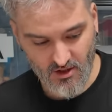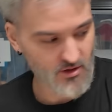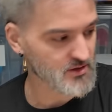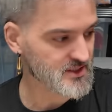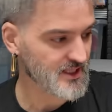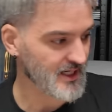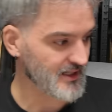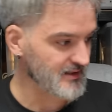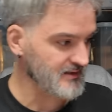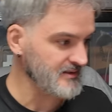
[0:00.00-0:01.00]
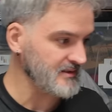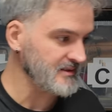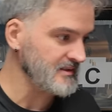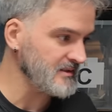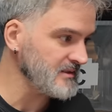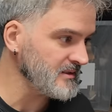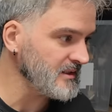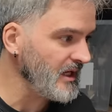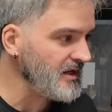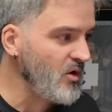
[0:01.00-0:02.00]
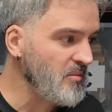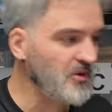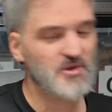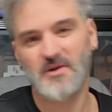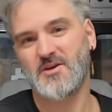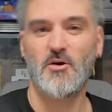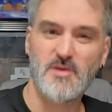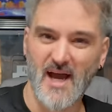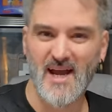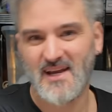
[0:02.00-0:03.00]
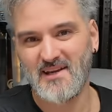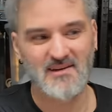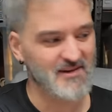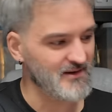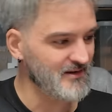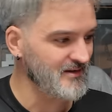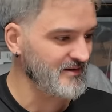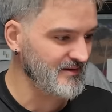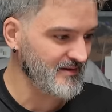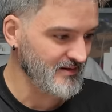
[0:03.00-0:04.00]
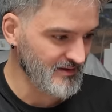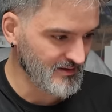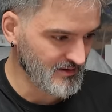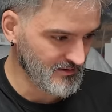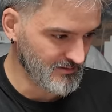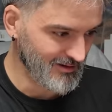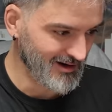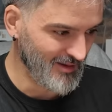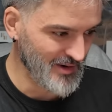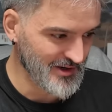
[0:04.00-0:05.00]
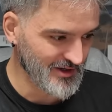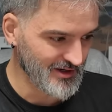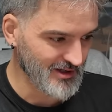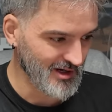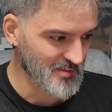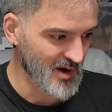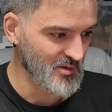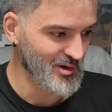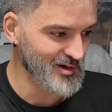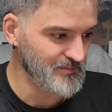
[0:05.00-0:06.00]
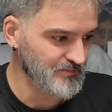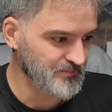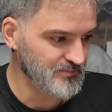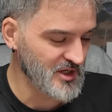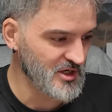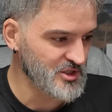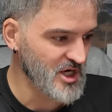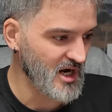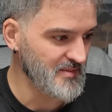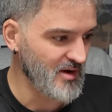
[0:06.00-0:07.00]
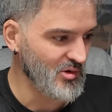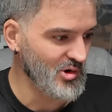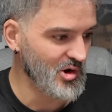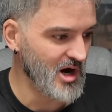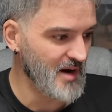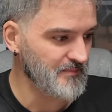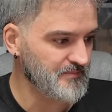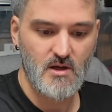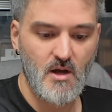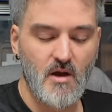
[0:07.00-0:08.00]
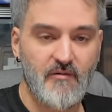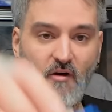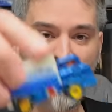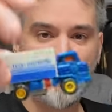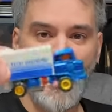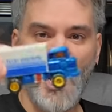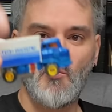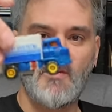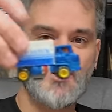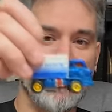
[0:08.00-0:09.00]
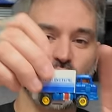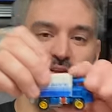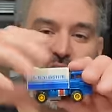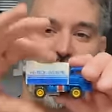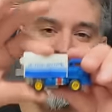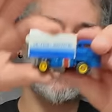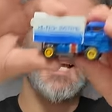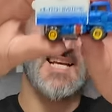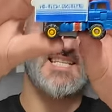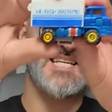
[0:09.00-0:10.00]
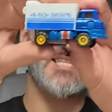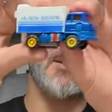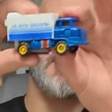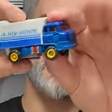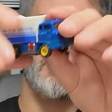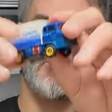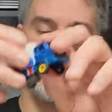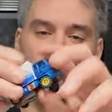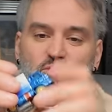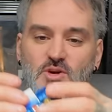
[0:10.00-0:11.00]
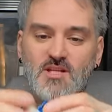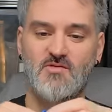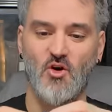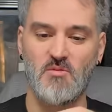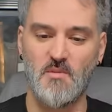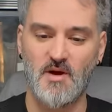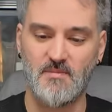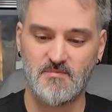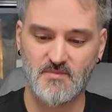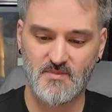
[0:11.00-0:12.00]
nose today. No, I'm not doing cocaine. Oh, I bet you're doing coke, mate. Bet you're doing Charlie, mate. Oh, £5. We've sold the high-tech systems transformer, but